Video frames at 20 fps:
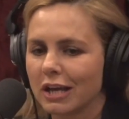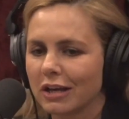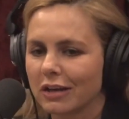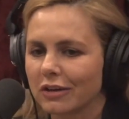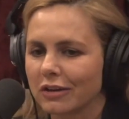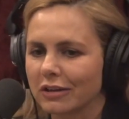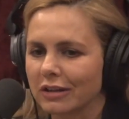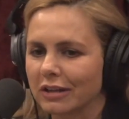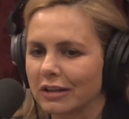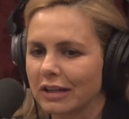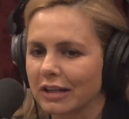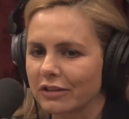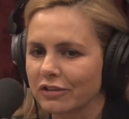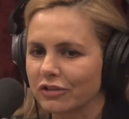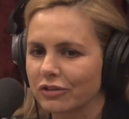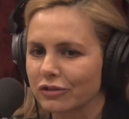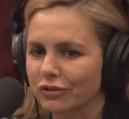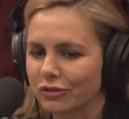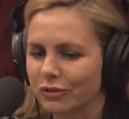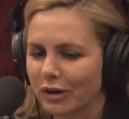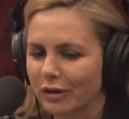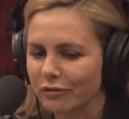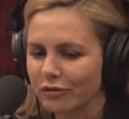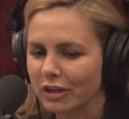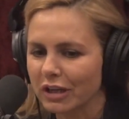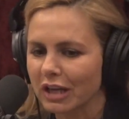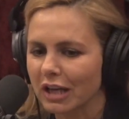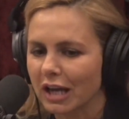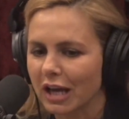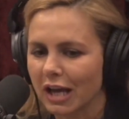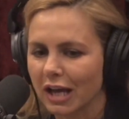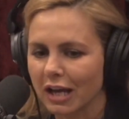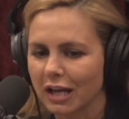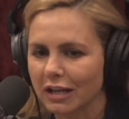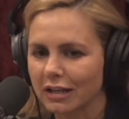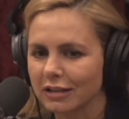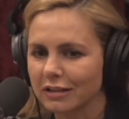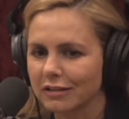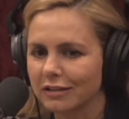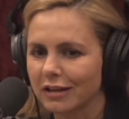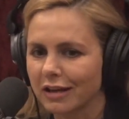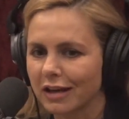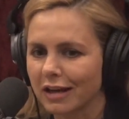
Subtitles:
on National Geographic, and